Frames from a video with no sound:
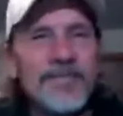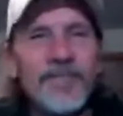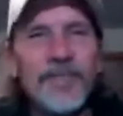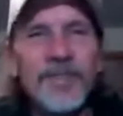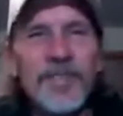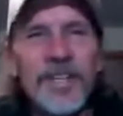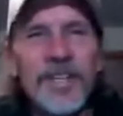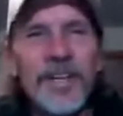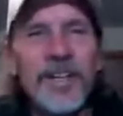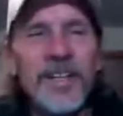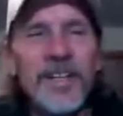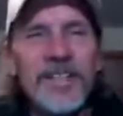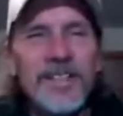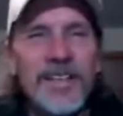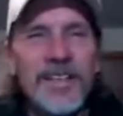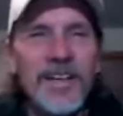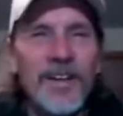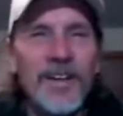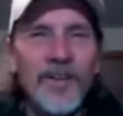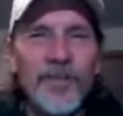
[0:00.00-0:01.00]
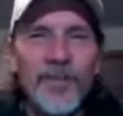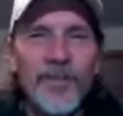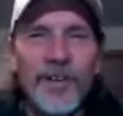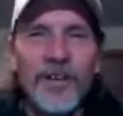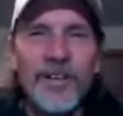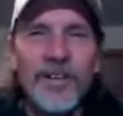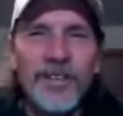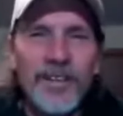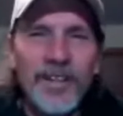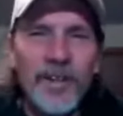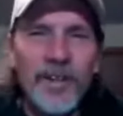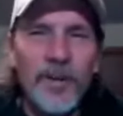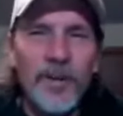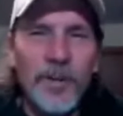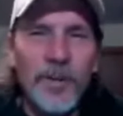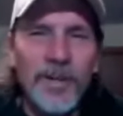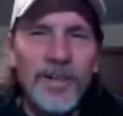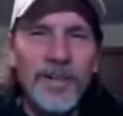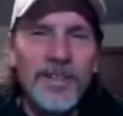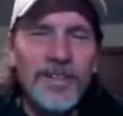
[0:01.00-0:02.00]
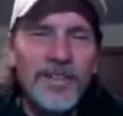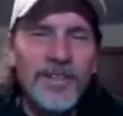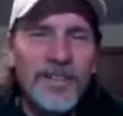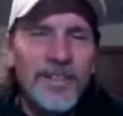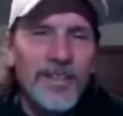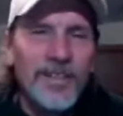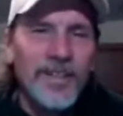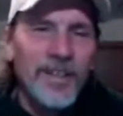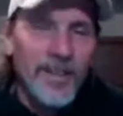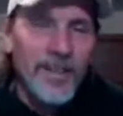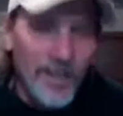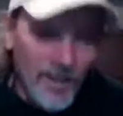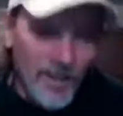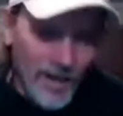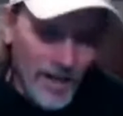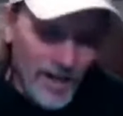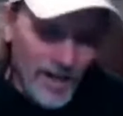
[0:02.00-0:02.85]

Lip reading: yeah, it's kind of fun, kind of weird.